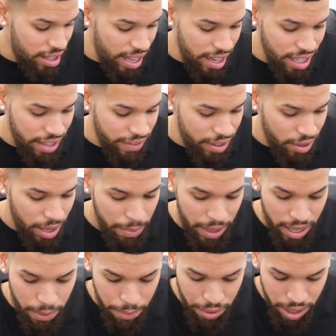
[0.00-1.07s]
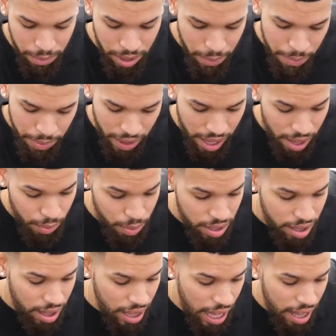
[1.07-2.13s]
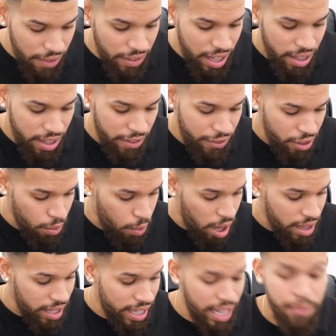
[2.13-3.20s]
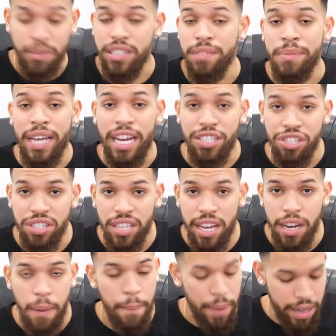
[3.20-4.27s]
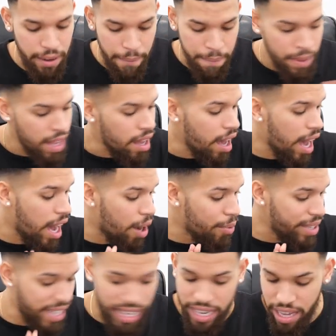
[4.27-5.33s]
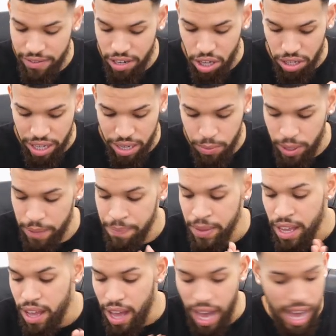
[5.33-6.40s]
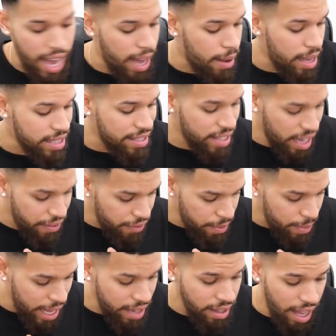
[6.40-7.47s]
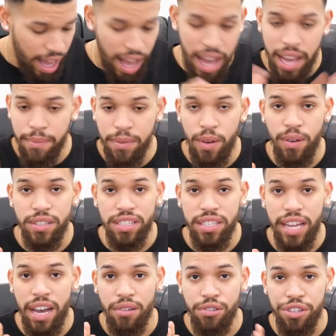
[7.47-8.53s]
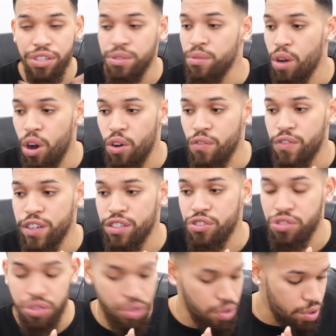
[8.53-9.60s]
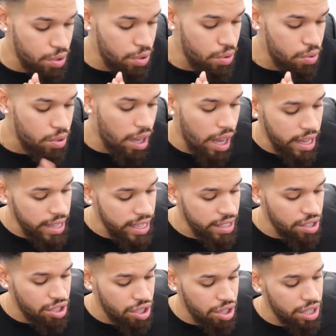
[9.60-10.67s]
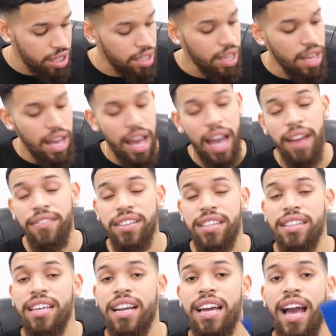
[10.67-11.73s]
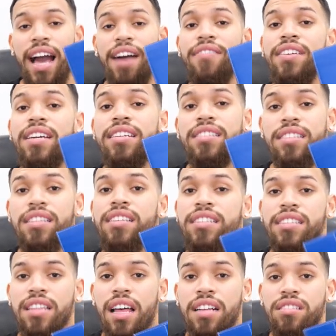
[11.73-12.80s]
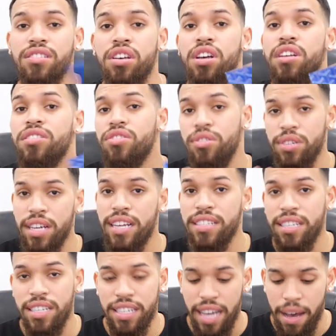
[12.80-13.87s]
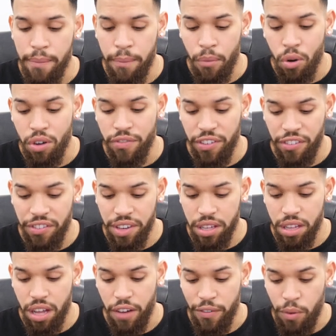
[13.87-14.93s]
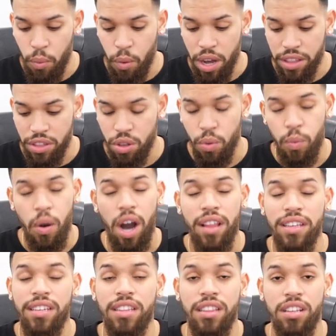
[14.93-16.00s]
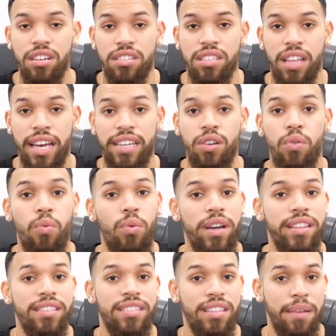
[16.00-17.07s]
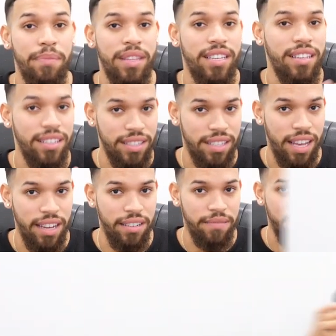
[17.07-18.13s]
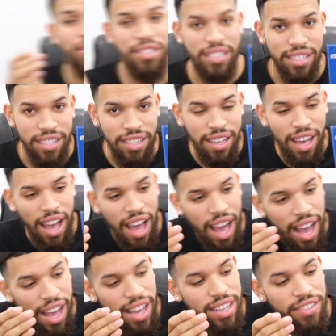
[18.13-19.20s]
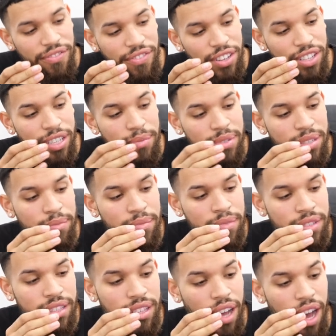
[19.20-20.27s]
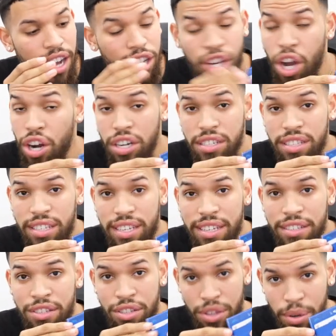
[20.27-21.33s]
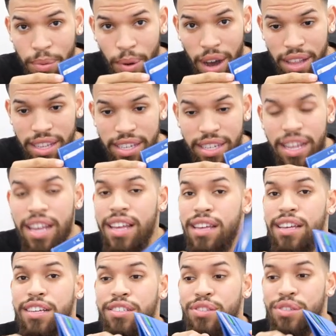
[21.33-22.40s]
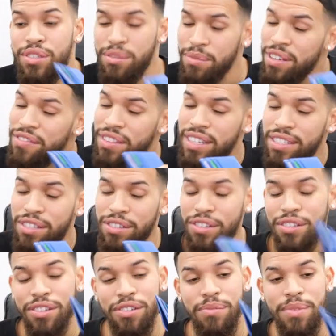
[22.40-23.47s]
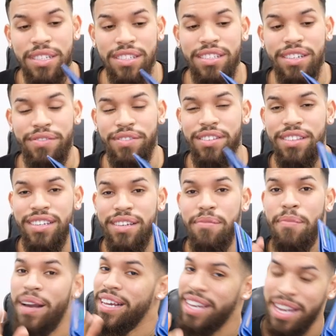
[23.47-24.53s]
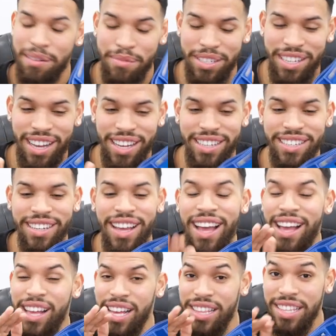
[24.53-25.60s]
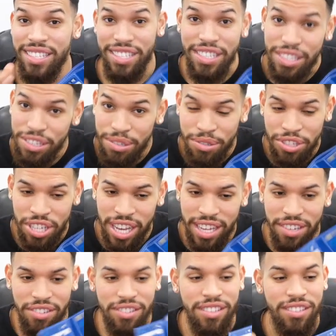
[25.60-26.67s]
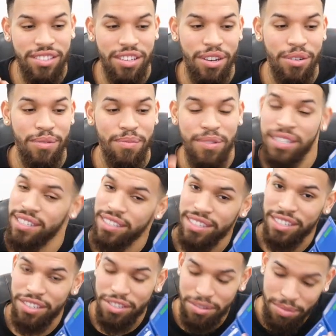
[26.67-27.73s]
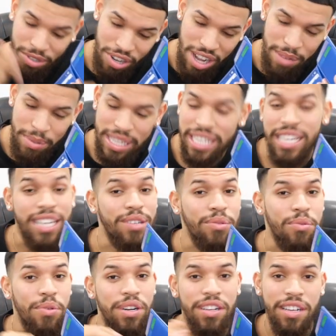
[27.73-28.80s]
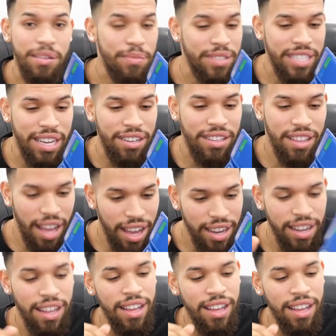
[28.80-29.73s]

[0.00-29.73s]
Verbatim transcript: that, even though I paid a premium. I would love if the wallet came with some cash inside, but uh, we can't have it all, can we? Uh, aside from that, I'm going to now cue over to inserting everything that I have into these slots so you guys can get more of a feel of what the wallet looks like with something inside. And as you can see, I filled up some uh, cards into the wallet. Excuse me if things look a little bit differently. My camera died. this is a new channel, so please consider subscribing. It will help us out a lot.